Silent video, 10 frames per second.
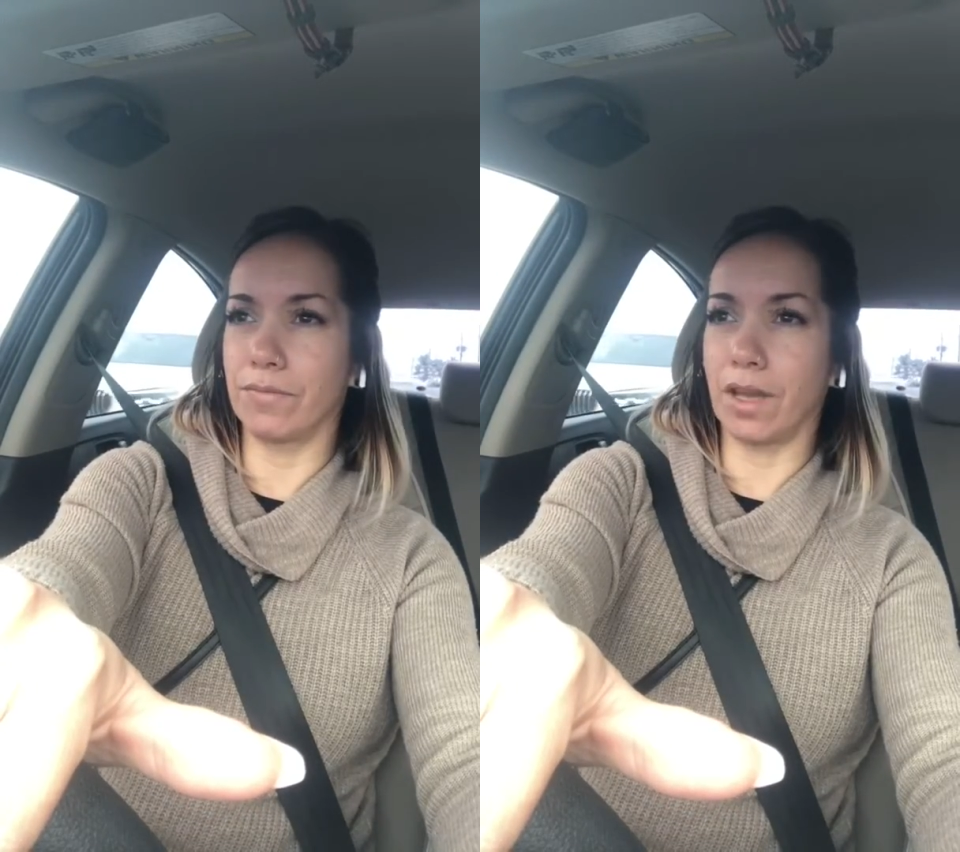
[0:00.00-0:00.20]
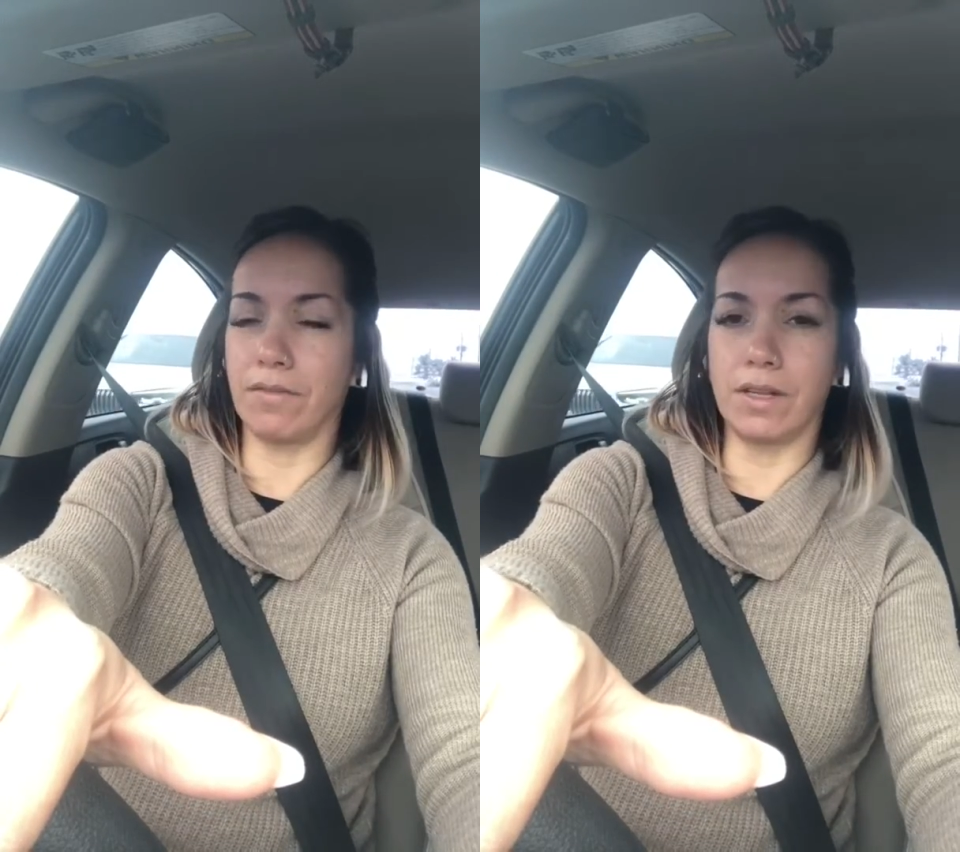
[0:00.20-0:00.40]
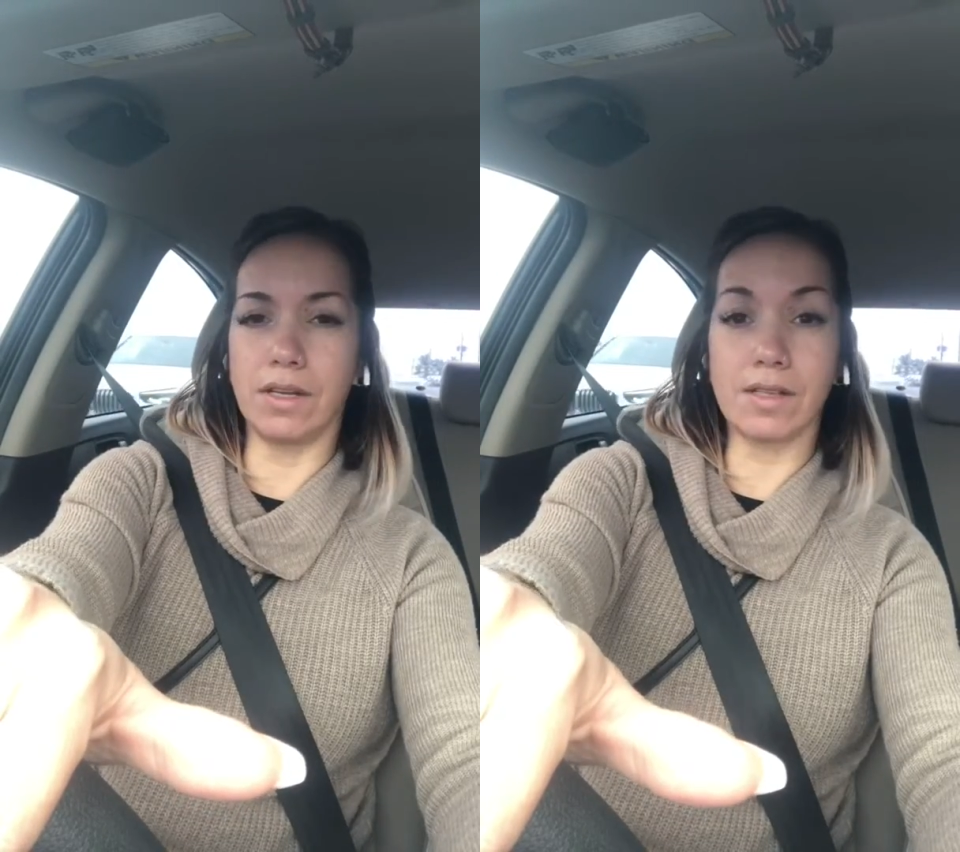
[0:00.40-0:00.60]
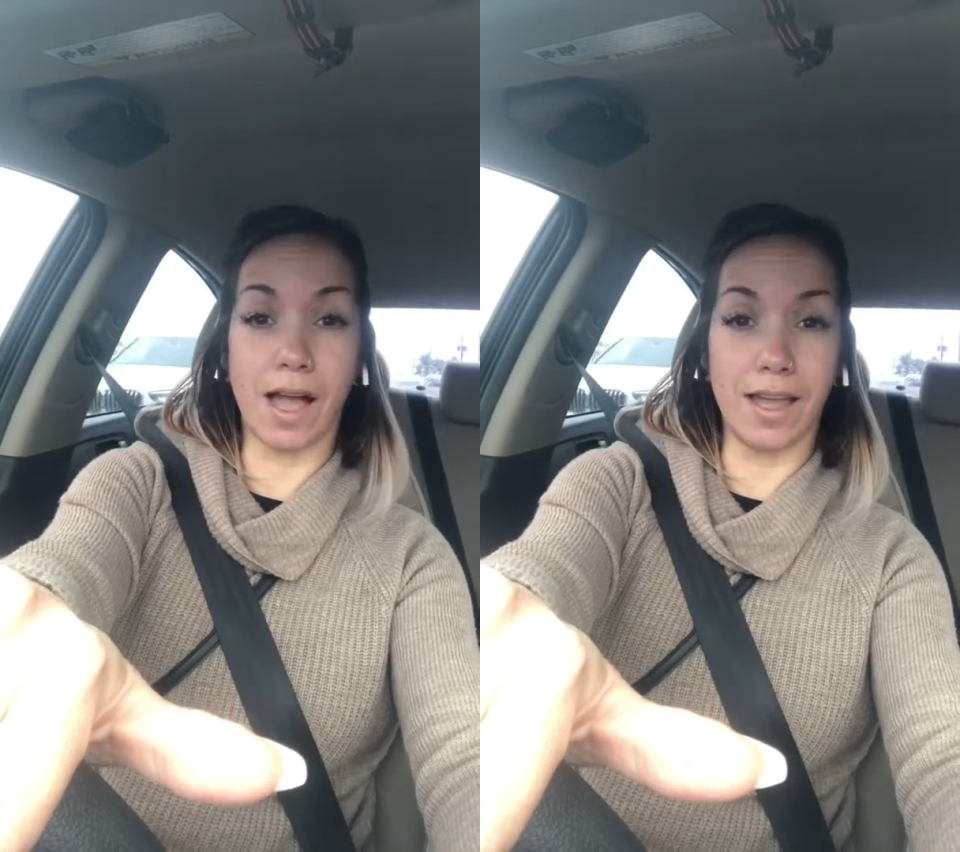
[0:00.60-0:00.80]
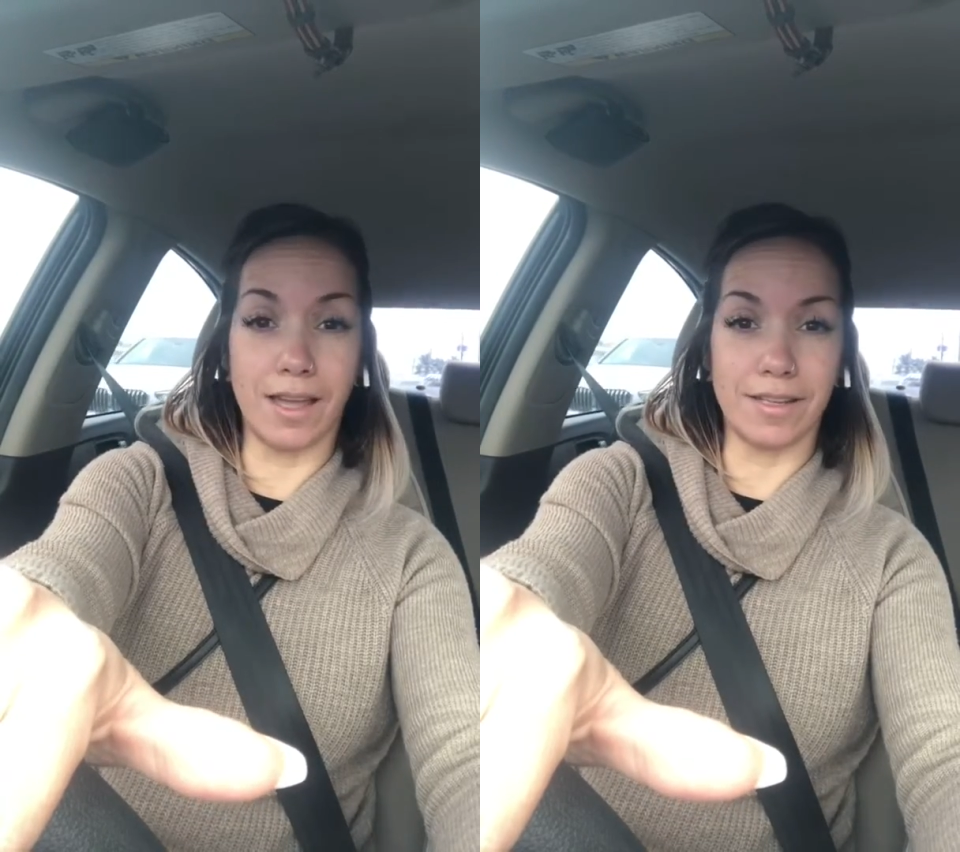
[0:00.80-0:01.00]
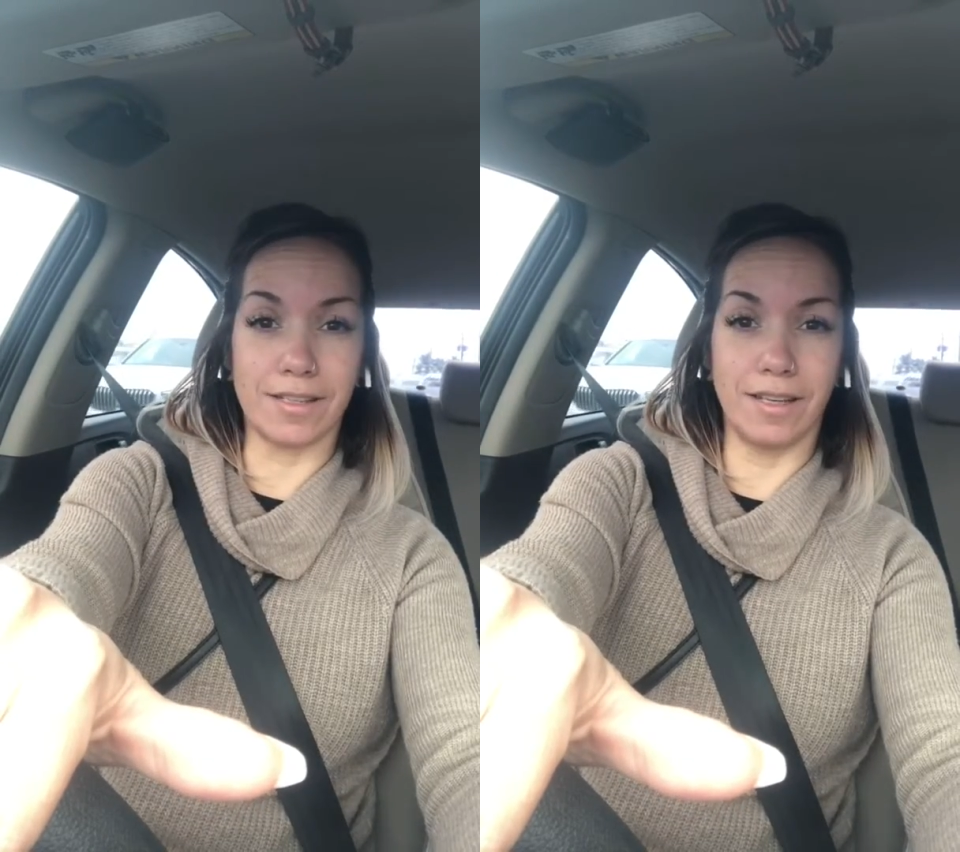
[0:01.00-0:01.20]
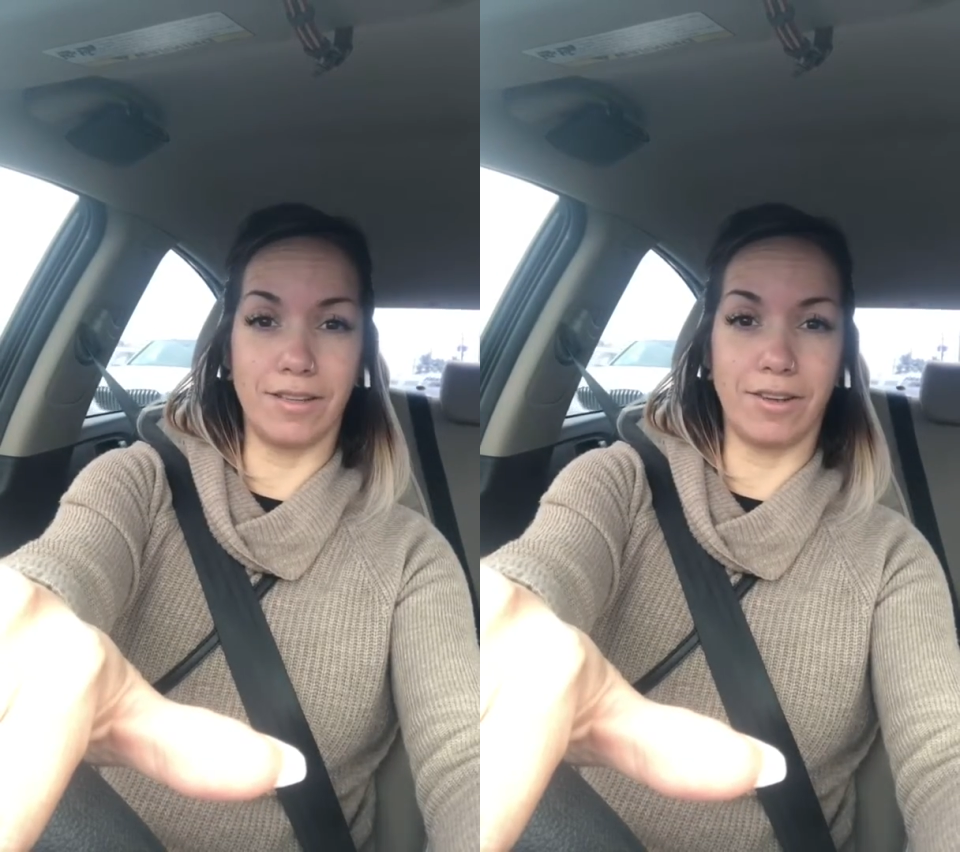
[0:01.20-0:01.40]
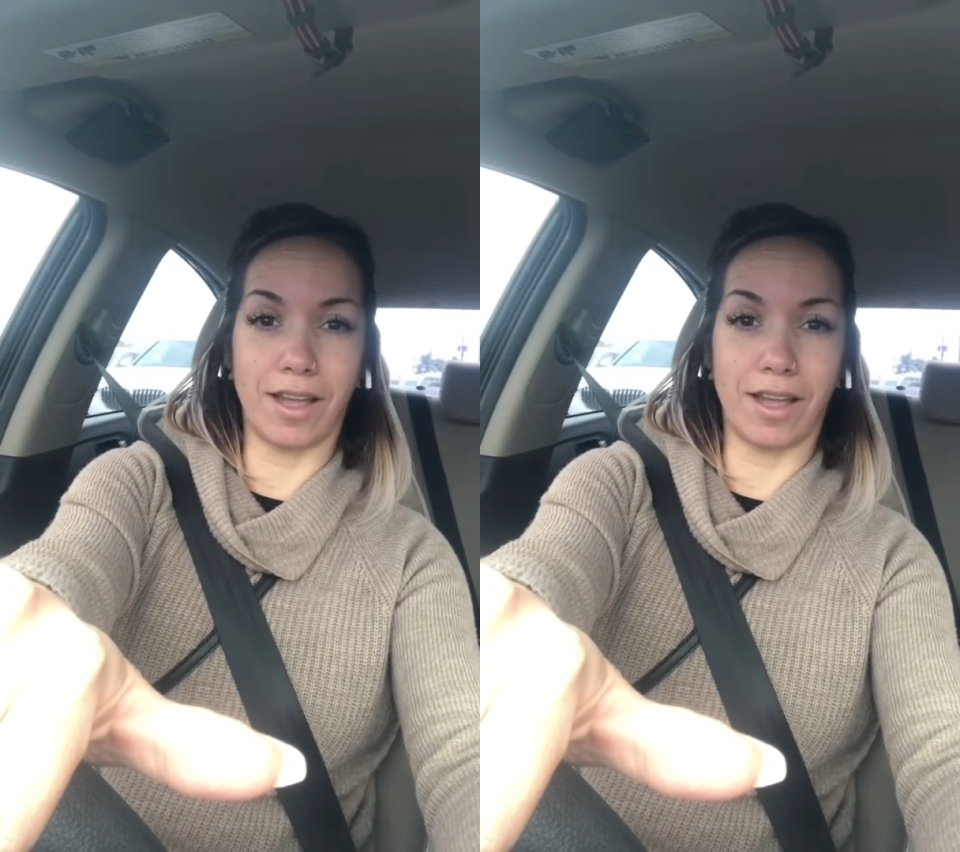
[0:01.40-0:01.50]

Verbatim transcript: diabetes, I understand